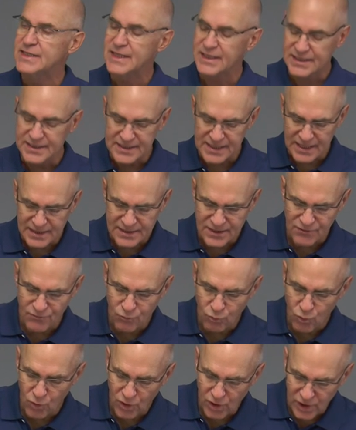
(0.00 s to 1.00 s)
excessive
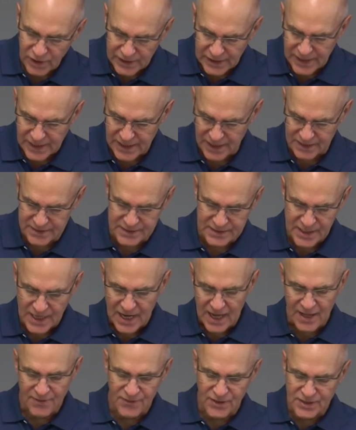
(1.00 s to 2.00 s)
worldliness
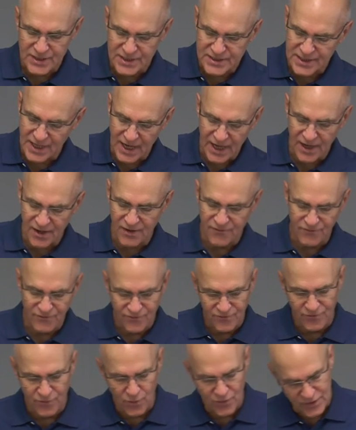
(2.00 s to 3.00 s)
and the desire
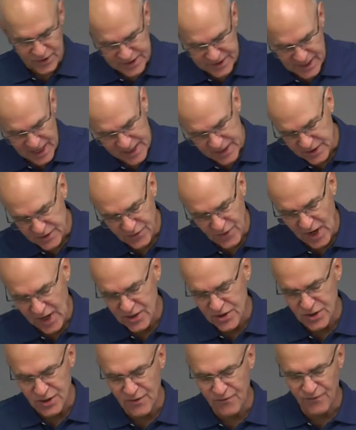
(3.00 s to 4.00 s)
for the
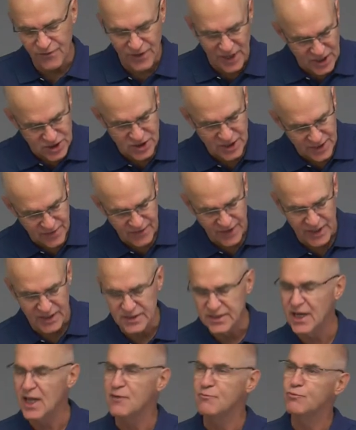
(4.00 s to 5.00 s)
satisfaction of fleshly
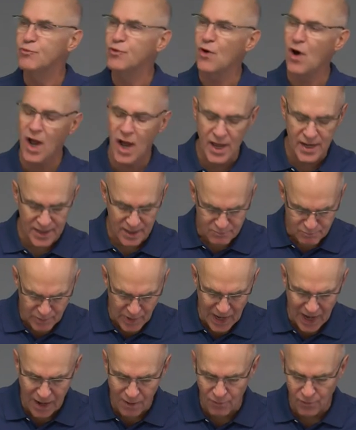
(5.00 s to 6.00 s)
things like pride and
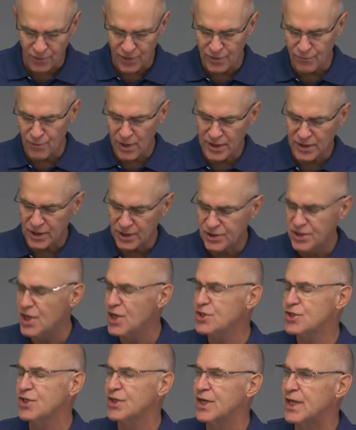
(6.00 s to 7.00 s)
power and
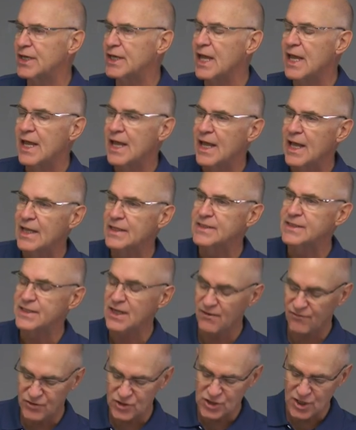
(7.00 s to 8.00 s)
recognition and, and
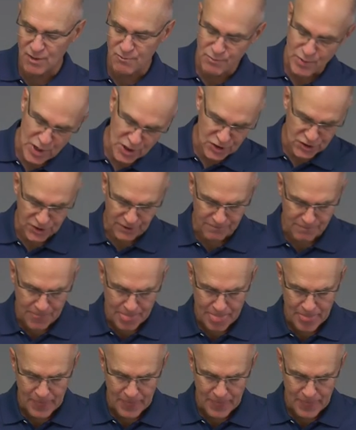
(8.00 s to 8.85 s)
selfish ambition.